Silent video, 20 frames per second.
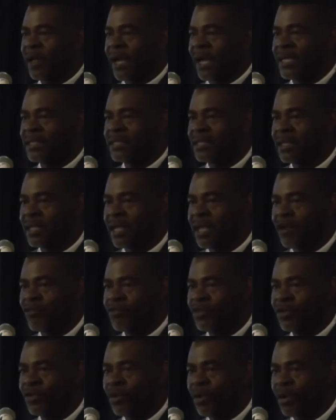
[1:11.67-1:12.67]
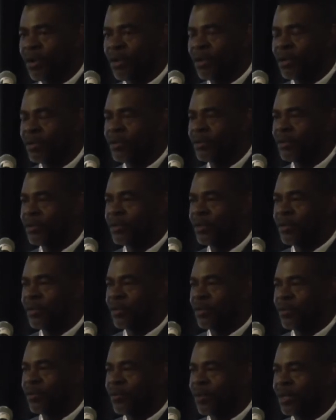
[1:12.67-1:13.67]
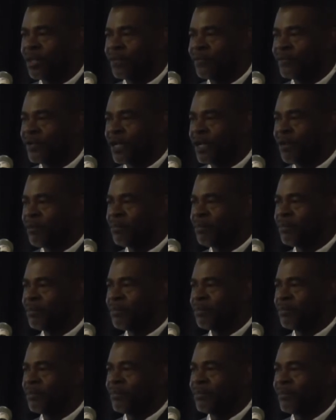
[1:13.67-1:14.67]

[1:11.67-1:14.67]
I see Kerry Dorr, one of